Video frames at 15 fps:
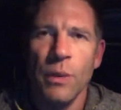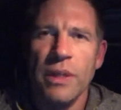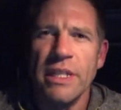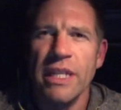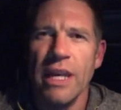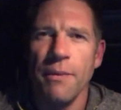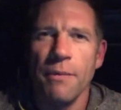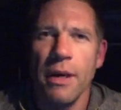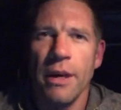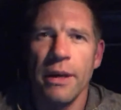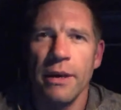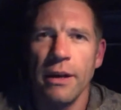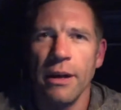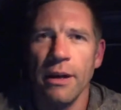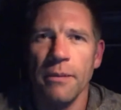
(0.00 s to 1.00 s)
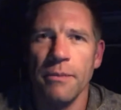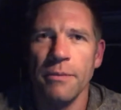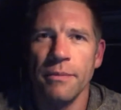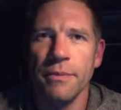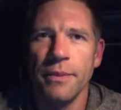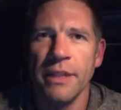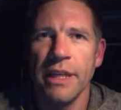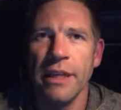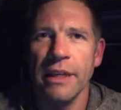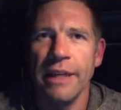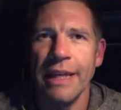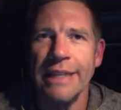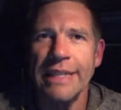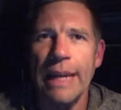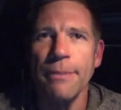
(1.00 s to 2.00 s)
wouldn't say I'm
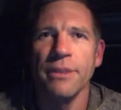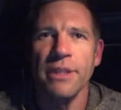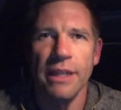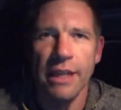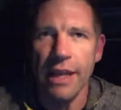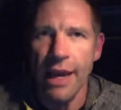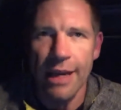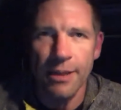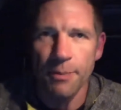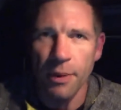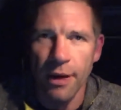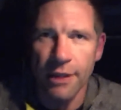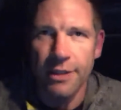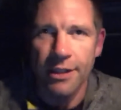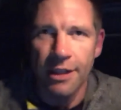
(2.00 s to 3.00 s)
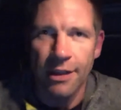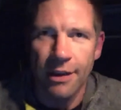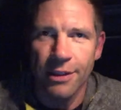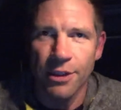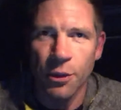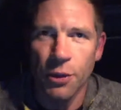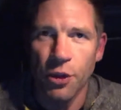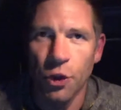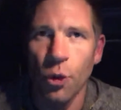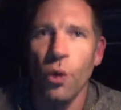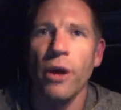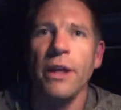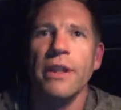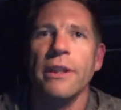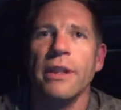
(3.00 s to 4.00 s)
particularly adept at it yet, but I do
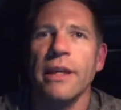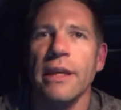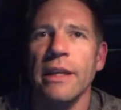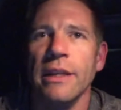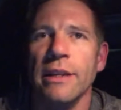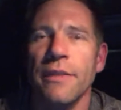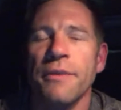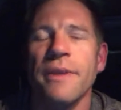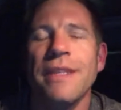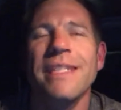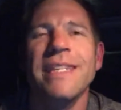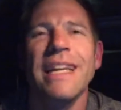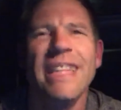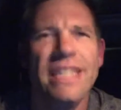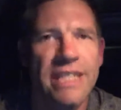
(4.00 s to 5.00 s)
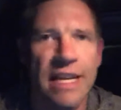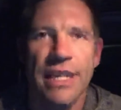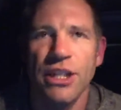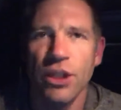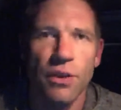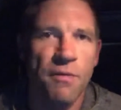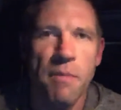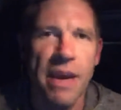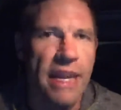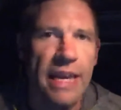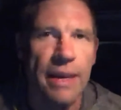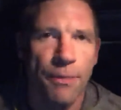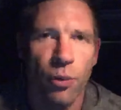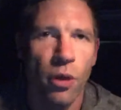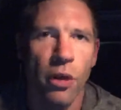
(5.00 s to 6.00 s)
enjoy the sensation of
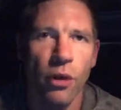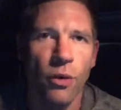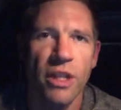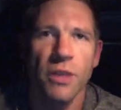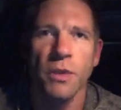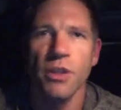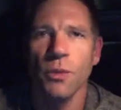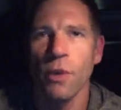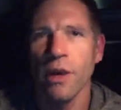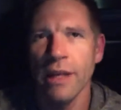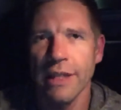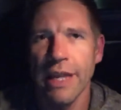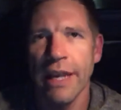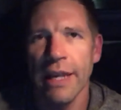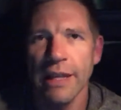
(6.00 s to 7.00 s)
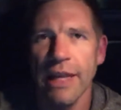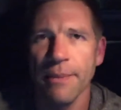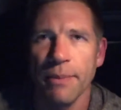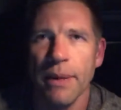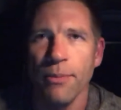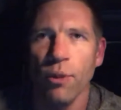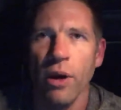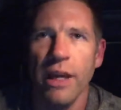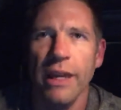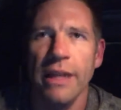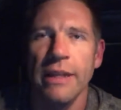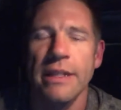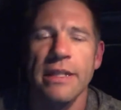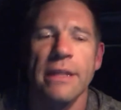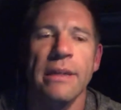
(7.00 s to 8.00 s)
making progress, which is why taking that big break
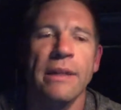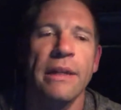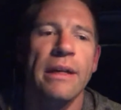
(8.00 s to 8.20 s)
has